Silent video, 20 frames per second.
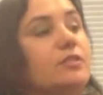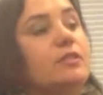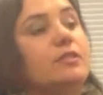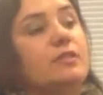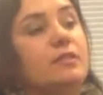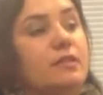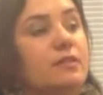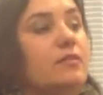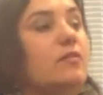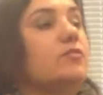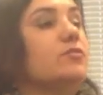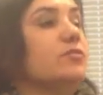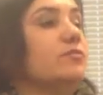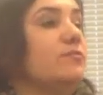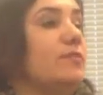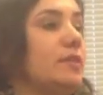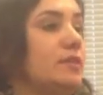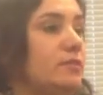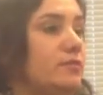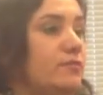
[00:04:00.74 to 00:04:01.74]
and then also
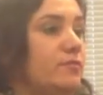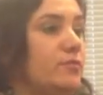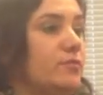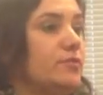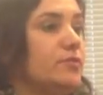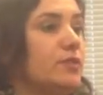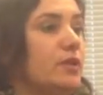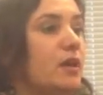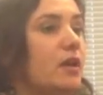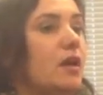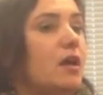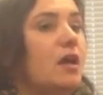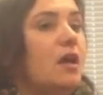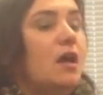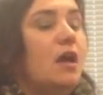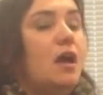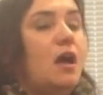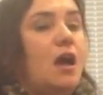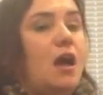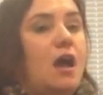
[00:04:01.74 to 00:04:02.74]
vice versa.
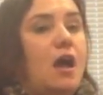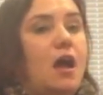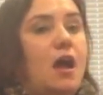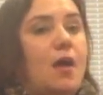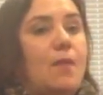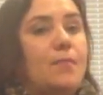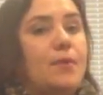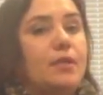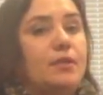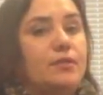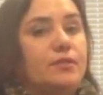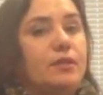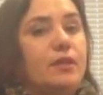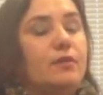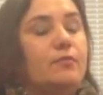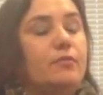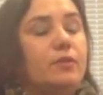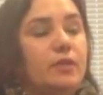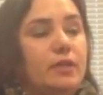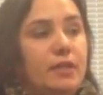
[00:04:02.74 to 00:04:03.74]
And so
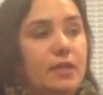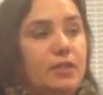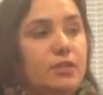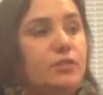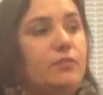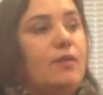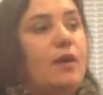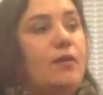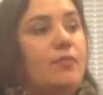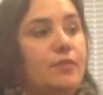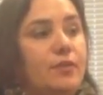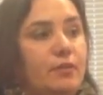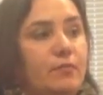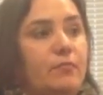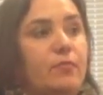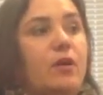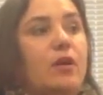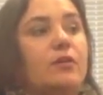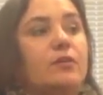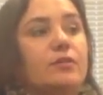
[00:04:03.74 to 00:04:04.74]
that really gets you out there and
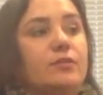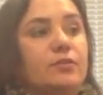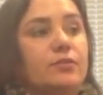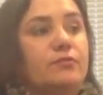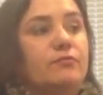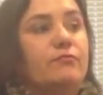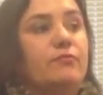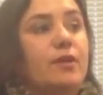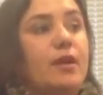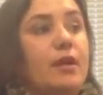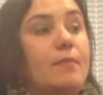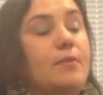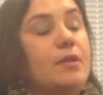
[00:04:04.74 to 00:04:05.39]
broadens your frame.